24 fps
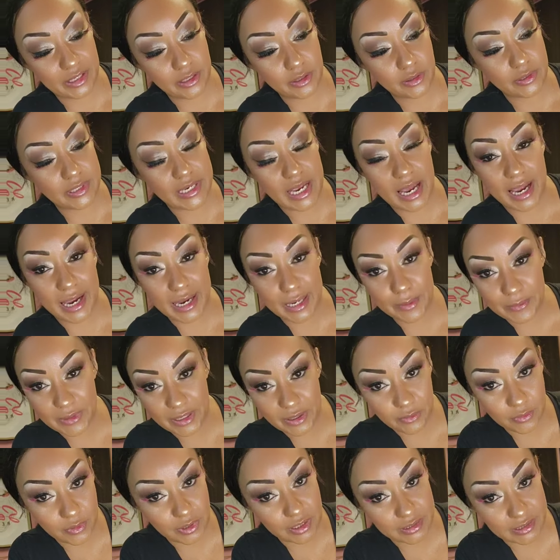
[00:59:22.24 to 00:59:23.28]
you time
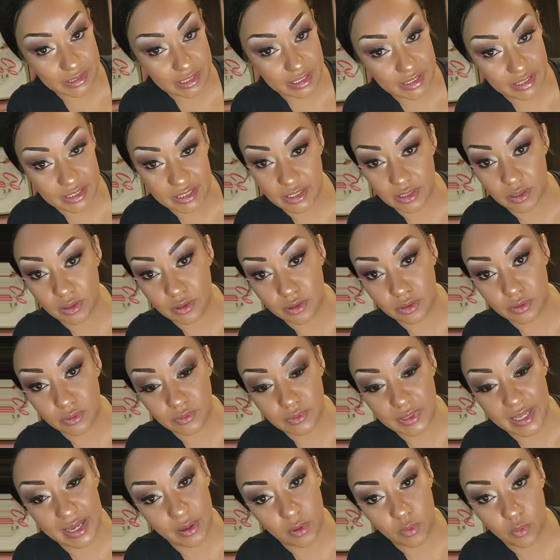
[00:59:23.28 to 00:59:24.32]
it where it does its
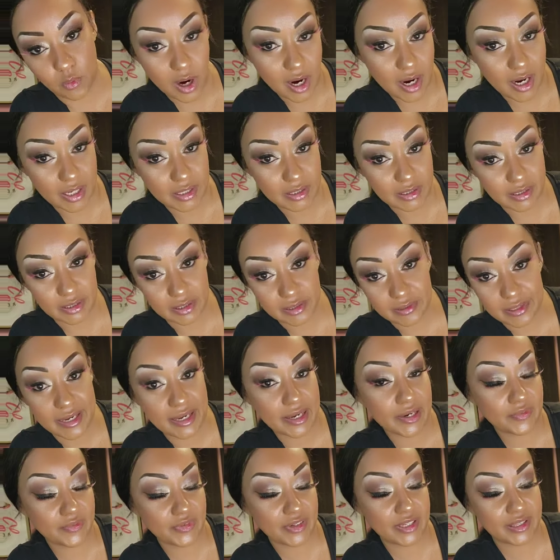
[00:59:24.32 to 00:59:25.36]
own like water,
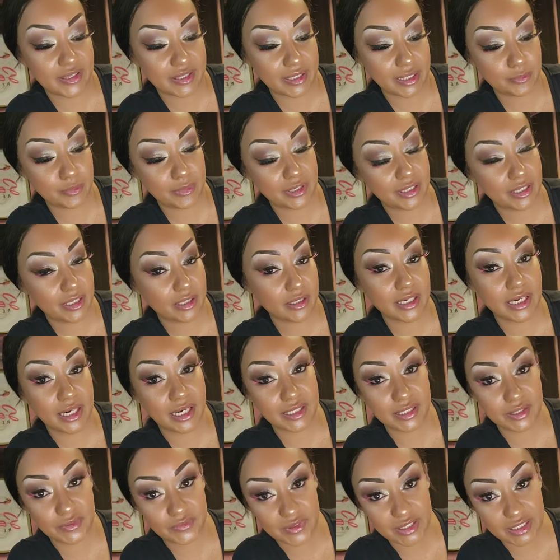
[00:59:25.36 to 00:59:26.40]
everything. But they're
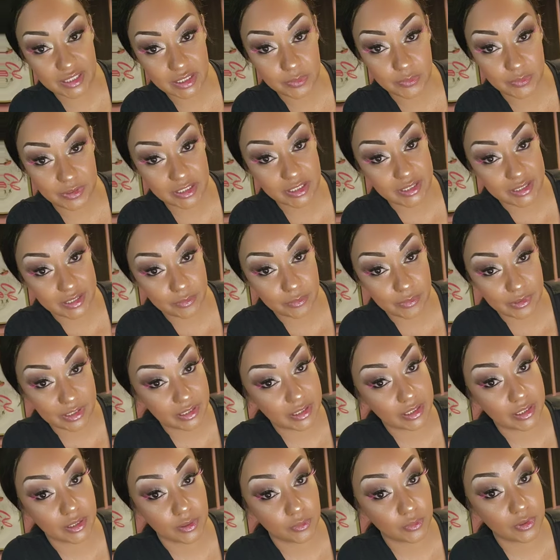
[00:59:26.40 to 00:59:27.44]
kind of expensive,
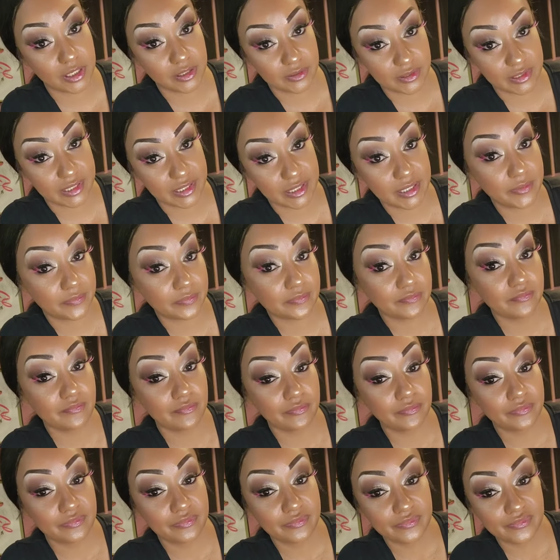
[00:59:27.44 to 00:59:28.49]
but they're worth it.
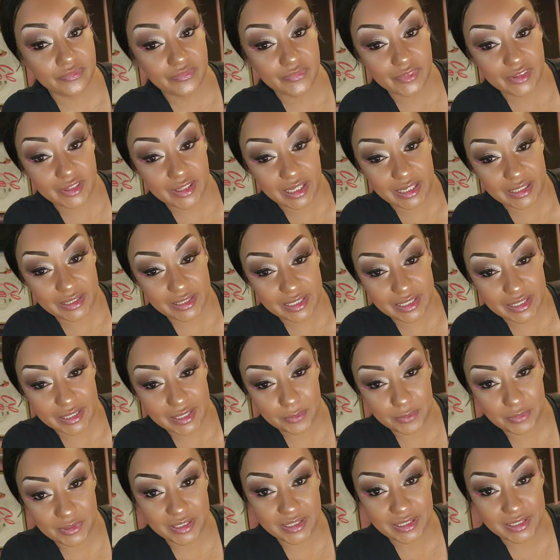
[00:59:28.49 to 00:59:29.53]
I think
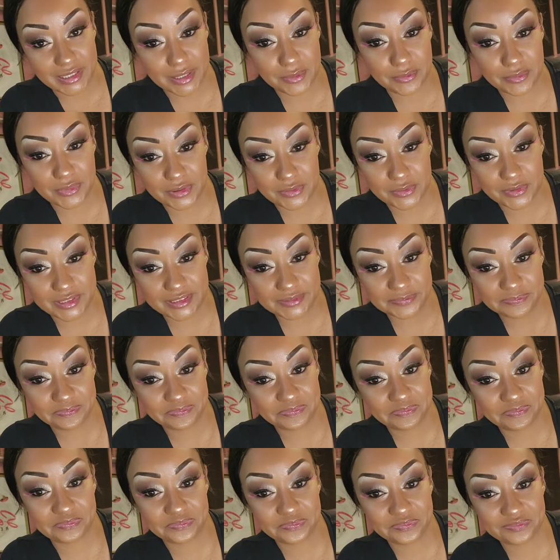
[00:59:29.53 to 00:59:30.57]
I'm gonna get me one
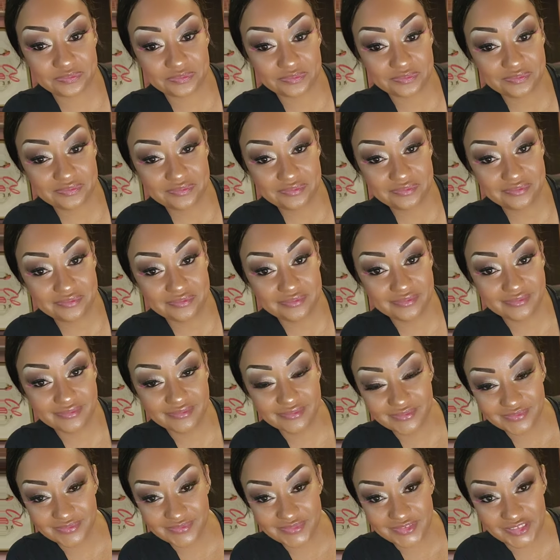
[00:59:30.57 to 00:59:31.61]

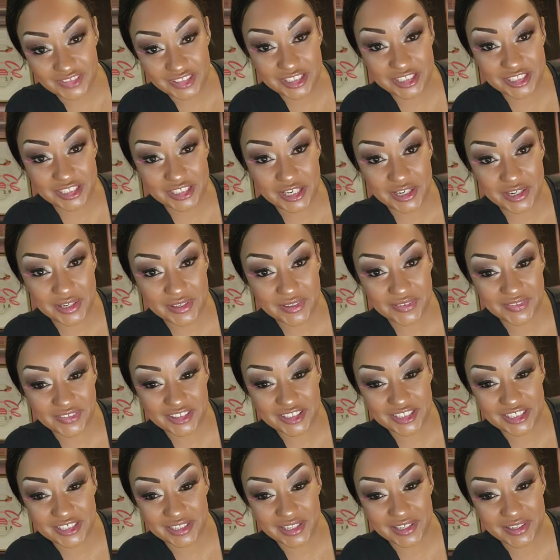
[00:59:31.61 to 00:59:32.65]
for sure,
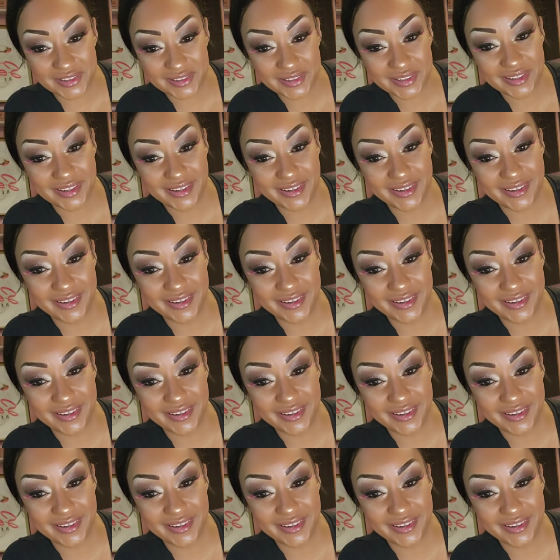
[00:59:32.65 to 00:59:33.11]
for sure.